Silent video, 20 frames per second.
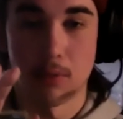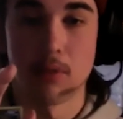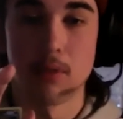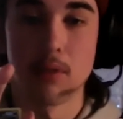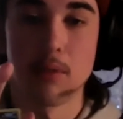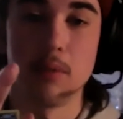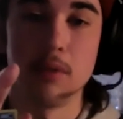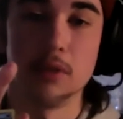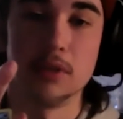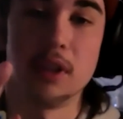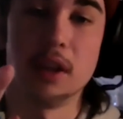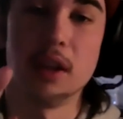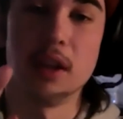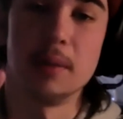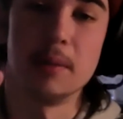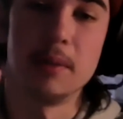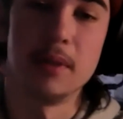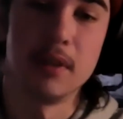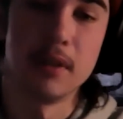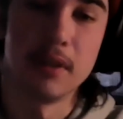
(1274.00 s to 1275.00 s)
Horrible
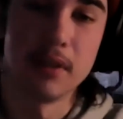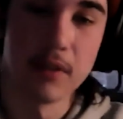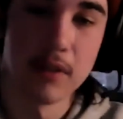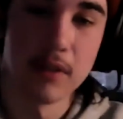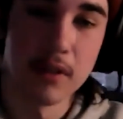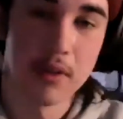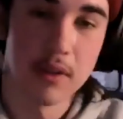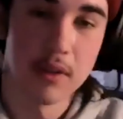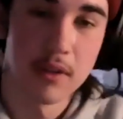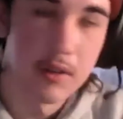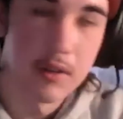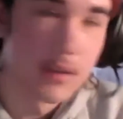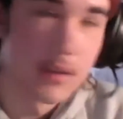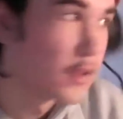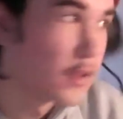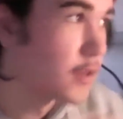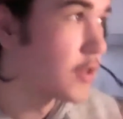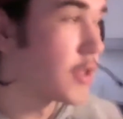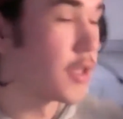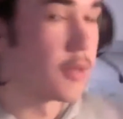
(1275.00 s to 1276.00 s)
timing.
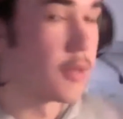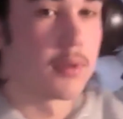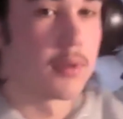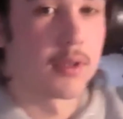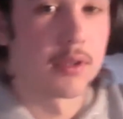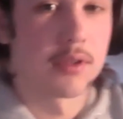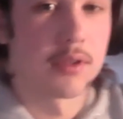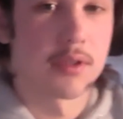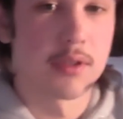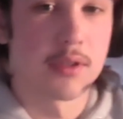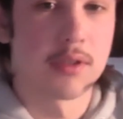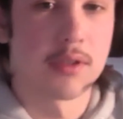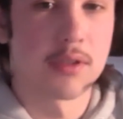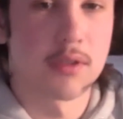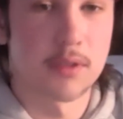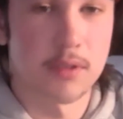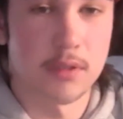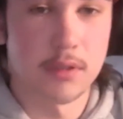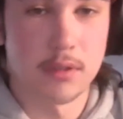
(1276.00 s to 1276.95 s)
Let's see what it is.